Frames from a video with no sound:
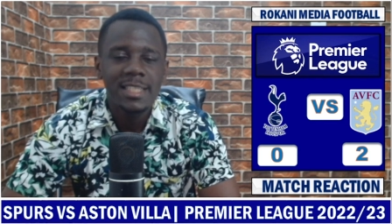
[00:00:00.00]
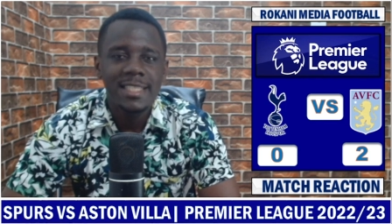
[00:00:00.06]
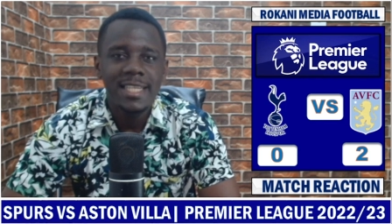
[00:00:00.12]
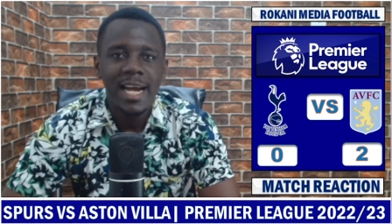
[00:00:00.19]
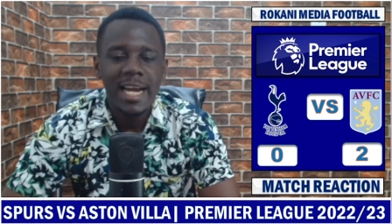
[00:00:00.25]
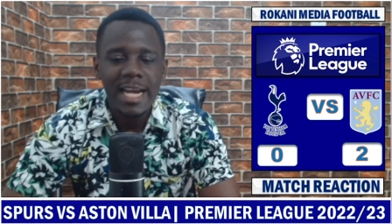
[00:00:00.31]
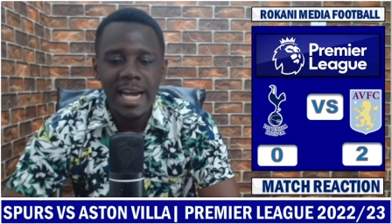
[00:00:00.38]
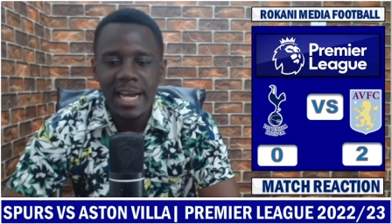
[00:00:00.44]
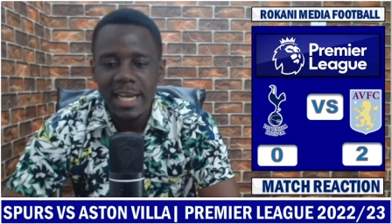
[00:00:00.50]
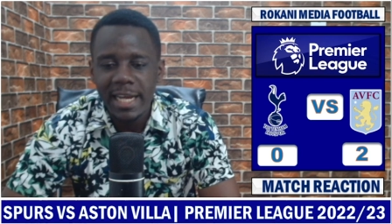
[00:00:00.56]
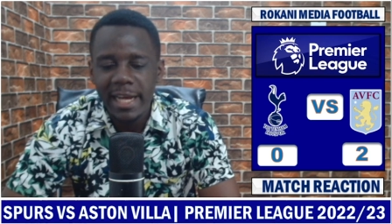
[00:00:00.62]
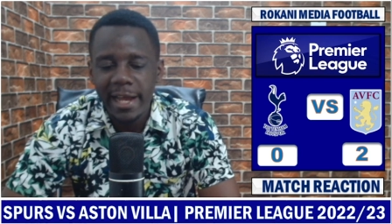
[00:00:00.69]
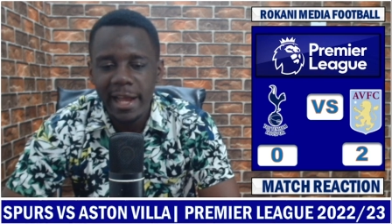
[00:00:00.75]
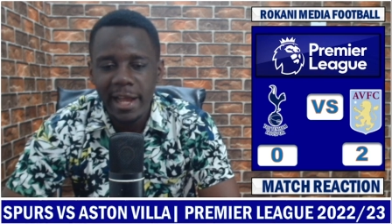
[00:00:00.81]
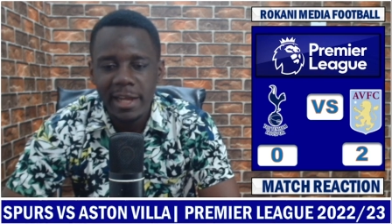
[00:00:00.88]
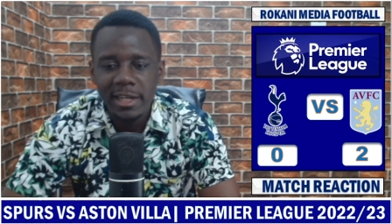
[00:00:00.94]

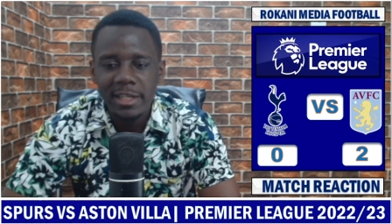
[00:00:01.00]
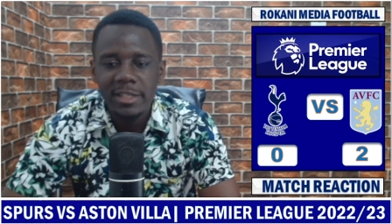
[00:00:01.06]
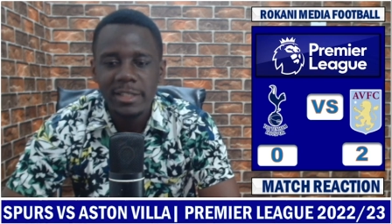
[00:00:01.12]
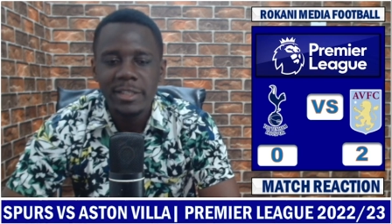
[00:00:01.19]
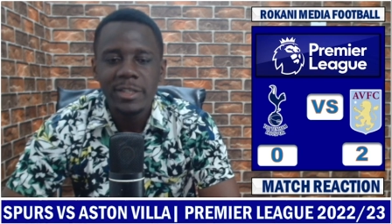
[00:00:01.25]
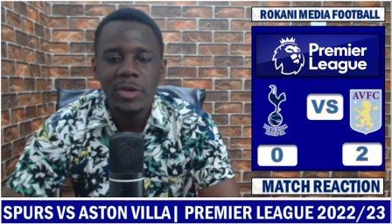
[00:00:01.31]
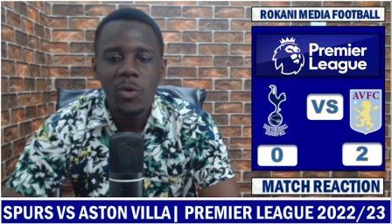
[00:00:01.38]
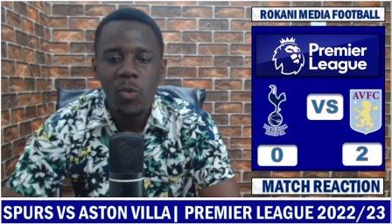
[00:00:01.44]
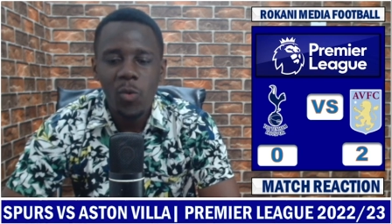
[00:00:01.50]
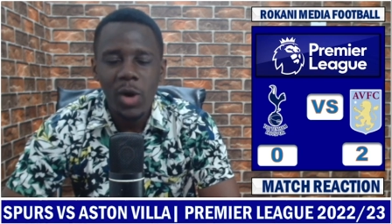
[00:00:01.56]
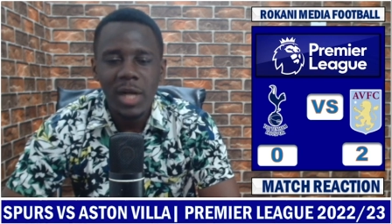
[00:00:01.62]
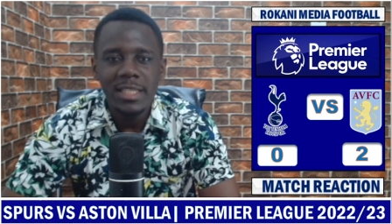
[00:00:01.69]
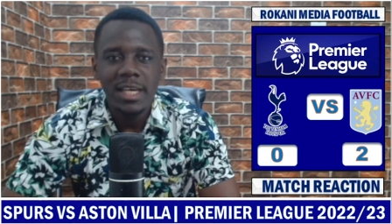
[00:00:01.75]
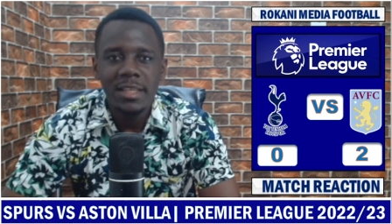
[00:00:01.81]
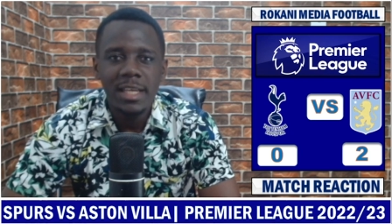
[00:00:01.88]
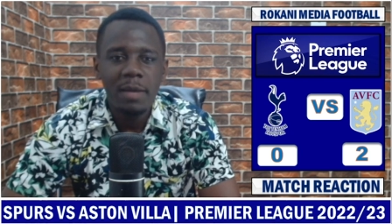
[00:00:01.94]
Tanganga,
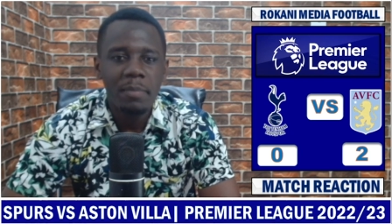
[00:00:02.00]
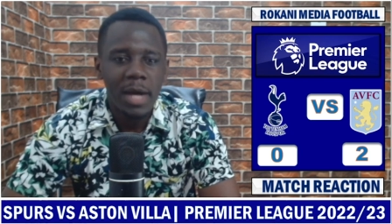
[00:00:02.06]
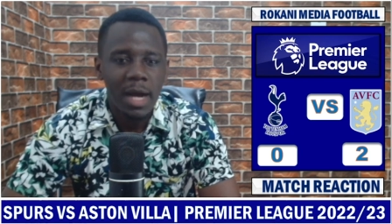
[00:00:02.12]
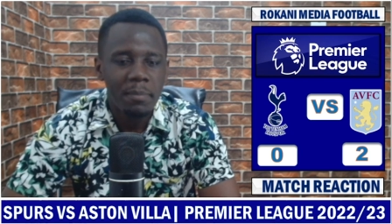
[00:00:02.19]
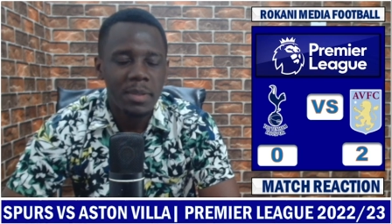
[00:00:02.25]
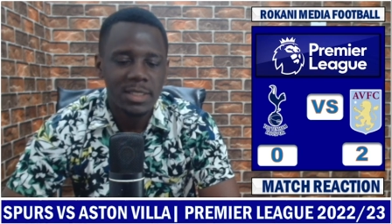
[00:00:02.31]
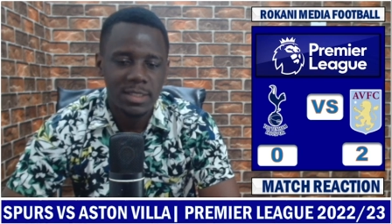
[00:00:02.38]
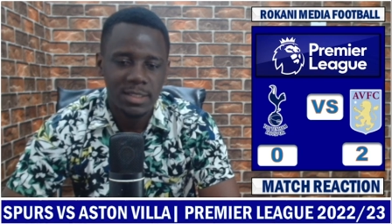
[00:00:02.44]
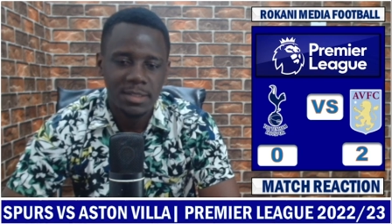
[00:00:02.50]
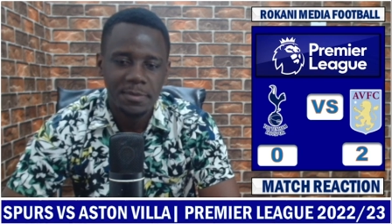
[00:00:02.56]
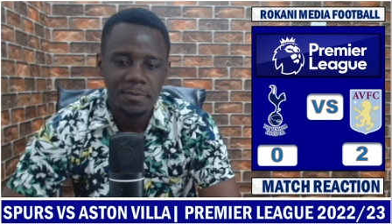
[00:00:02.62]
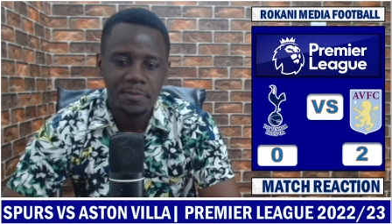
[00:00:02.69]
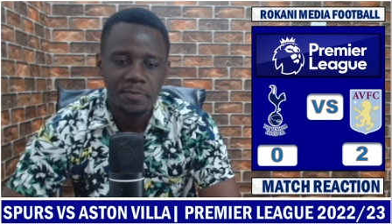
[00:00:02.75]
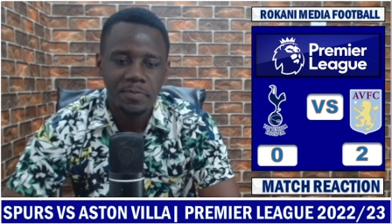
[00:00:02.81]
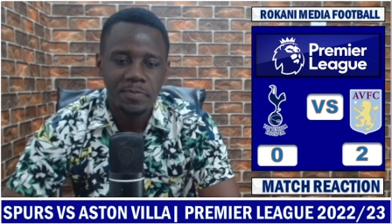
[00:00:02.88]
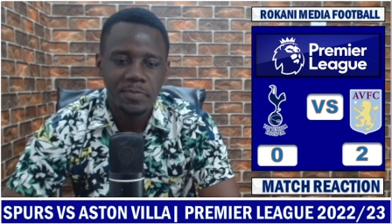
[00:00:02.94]
what are their purpose
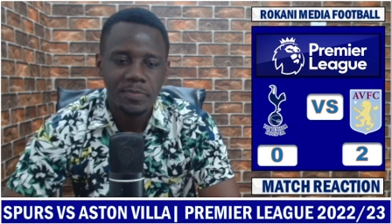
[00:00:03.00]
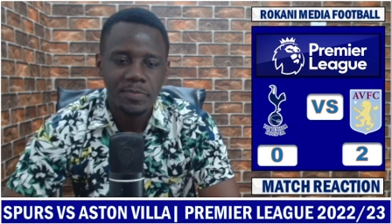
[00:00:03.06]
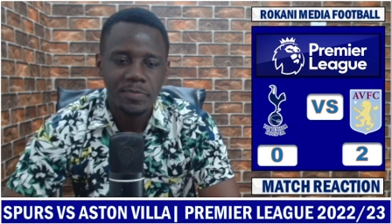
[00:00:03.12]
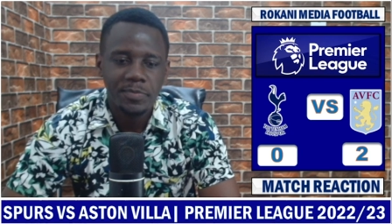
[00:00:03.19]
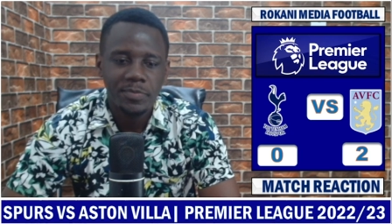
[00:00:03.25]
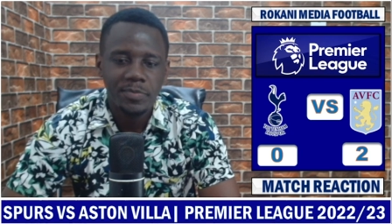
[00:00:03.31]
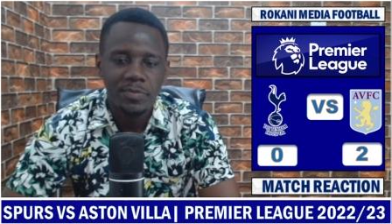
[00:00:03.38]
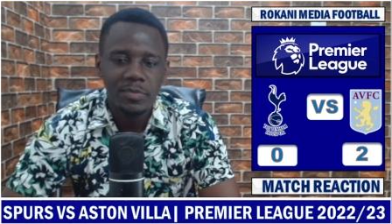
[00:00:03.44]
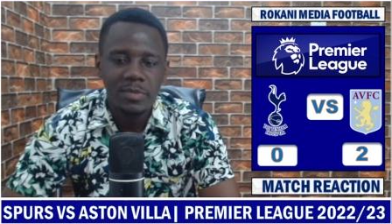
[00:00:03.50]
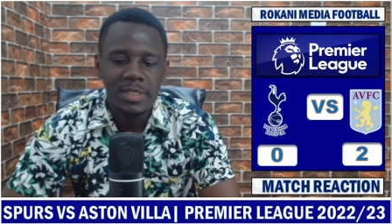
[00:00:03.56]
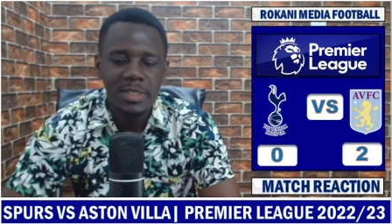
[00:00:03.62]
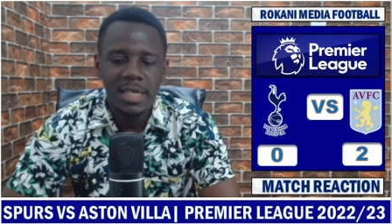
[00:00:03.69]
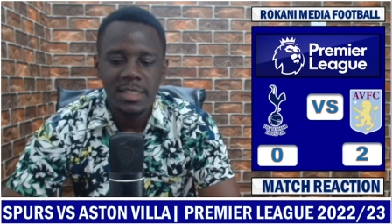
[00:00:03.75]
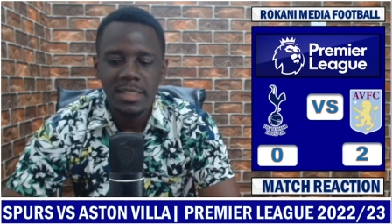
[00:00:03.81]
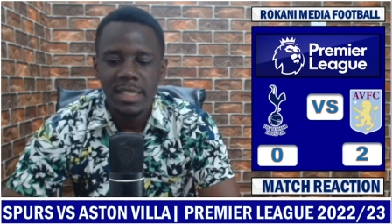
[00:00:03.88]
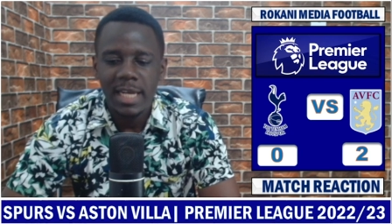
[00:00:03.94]

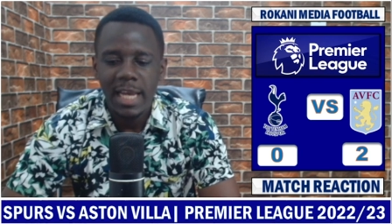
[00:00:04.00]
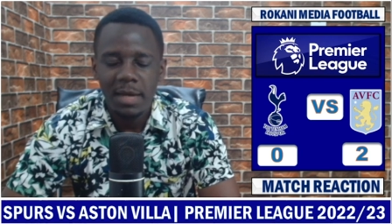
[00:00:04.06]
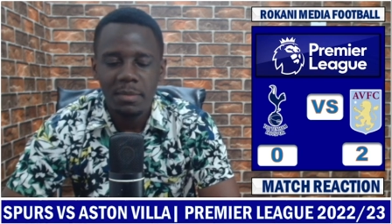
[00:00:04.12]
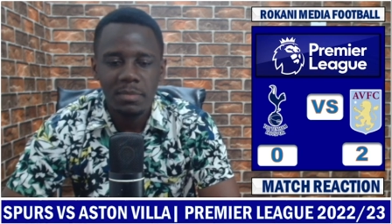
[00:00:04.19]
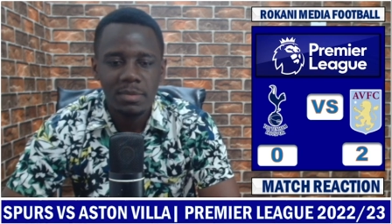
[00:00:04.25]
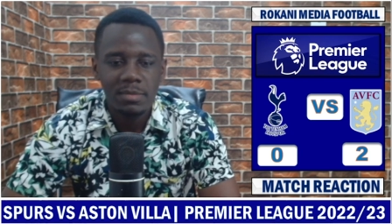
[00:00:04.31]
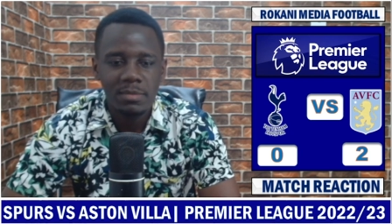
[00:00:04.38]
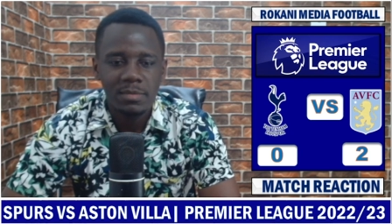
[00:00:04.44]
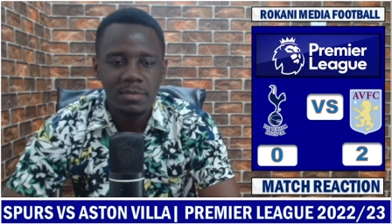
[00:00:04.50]
at the club?